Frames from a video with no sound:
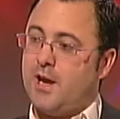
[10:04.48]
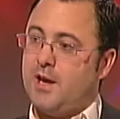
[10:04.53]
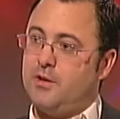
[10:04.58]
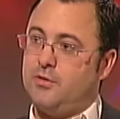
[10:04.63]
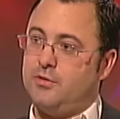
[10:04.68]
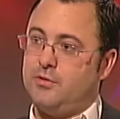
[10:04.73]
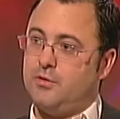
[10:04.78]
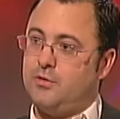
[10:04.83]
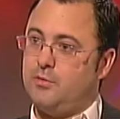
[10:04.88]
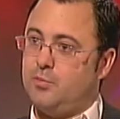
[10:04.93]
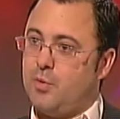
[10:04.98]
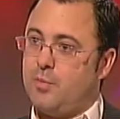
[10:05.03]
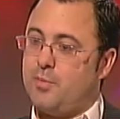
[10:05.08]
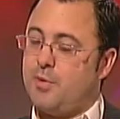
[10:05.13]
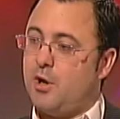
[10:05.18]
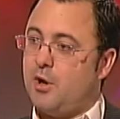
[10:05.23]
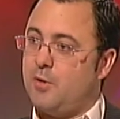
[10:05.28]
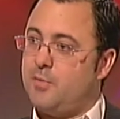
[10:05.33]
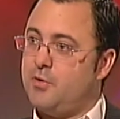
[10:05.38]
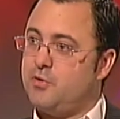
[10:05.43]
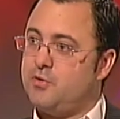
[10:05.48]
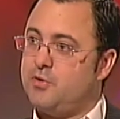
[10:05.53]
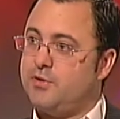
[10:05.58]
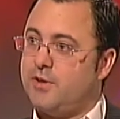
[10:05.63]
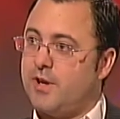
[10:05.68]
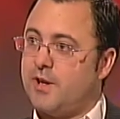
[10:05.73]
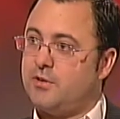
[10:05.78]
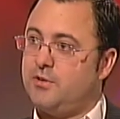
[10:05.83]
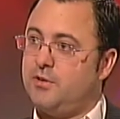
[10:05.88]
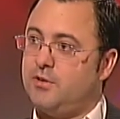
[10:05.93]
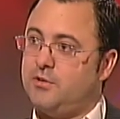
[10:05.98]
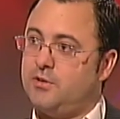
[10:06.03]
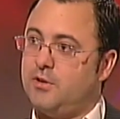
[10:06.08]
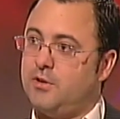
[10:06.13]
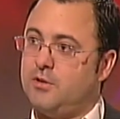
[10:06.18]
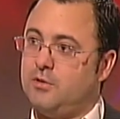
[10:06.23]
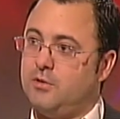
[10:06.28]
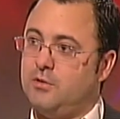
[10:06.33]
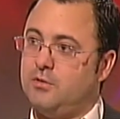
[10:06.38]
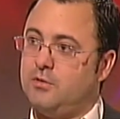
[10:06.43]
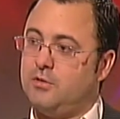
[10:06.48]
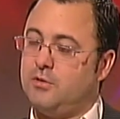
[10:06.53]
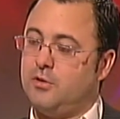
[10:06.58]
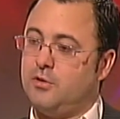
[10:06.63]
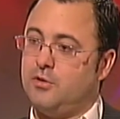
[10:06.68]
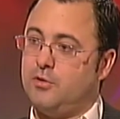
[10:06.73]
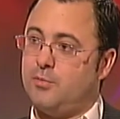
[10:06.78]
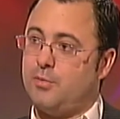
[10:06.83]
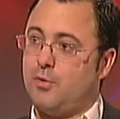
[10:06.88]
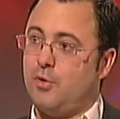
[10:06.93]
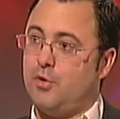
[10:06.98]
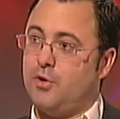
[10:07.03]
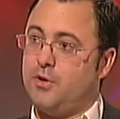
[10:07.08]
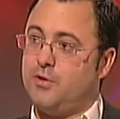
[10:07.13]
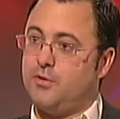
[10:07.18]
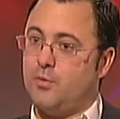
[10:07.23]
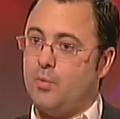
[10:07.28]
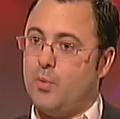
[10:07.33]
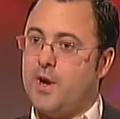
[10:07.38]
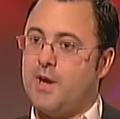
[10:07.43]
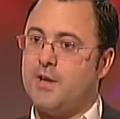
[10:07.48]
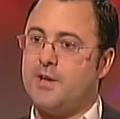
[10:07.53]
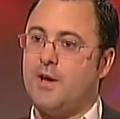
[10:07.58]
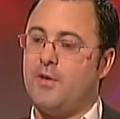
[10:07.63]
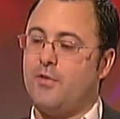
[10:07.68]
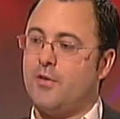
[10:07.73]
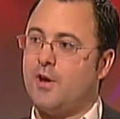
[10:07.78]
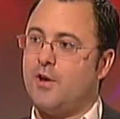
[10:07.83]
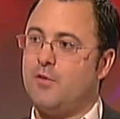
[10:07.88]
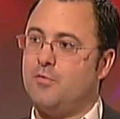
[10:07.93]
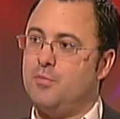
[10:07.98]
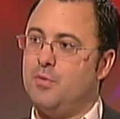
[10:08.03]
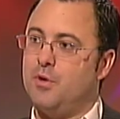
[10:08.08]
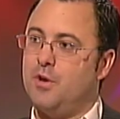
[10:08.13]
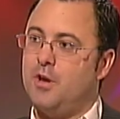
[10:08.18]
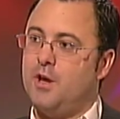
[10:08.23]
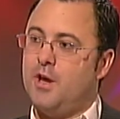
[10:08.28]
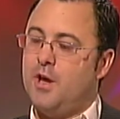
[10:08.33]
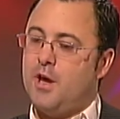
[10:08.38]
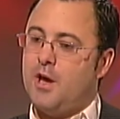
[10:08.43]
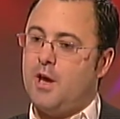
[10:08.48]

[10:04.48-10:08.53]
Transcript: it has and what parliamentary tactics it can deploy to wear down the government.